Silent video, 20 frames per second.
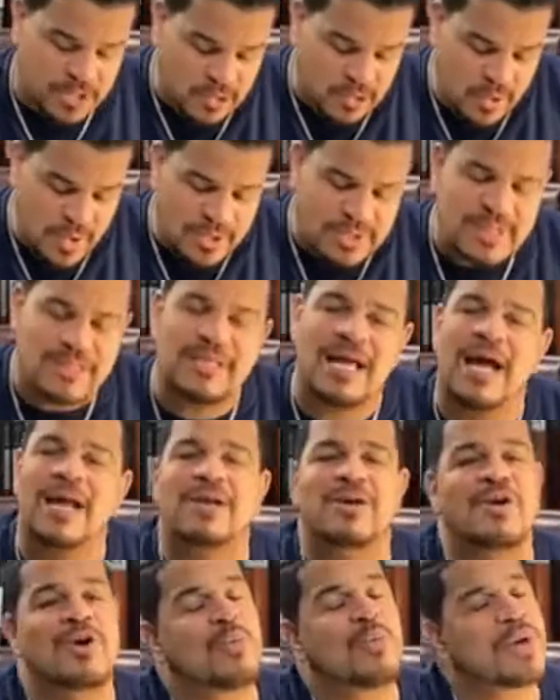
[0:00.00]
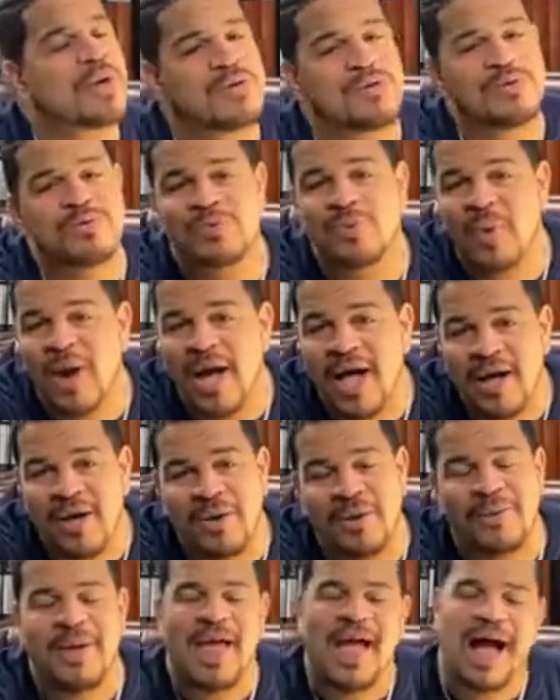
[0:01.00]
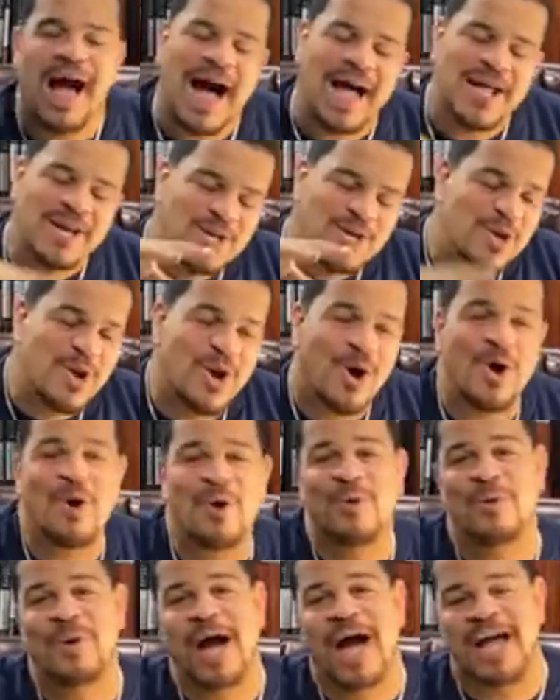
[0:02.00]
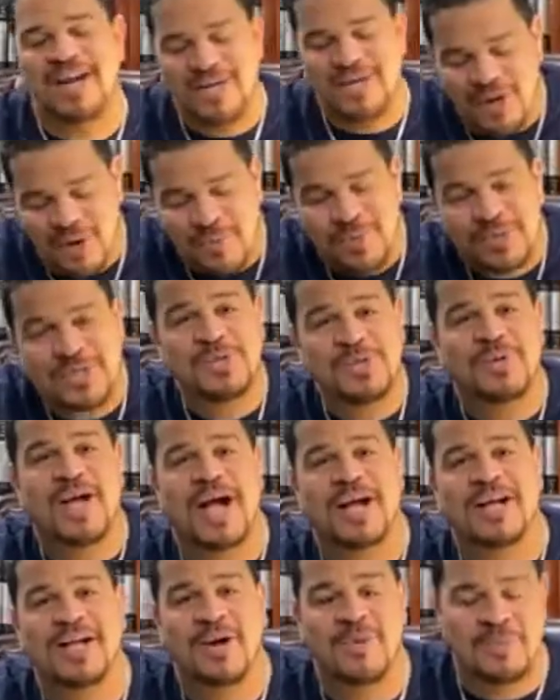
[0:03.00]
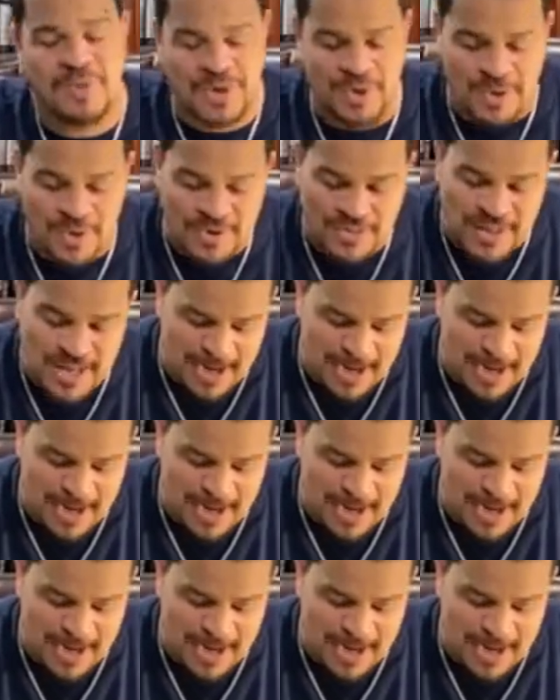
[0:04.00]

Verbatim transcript: But the Lord says, I know where you dwell. I know. I know what you got going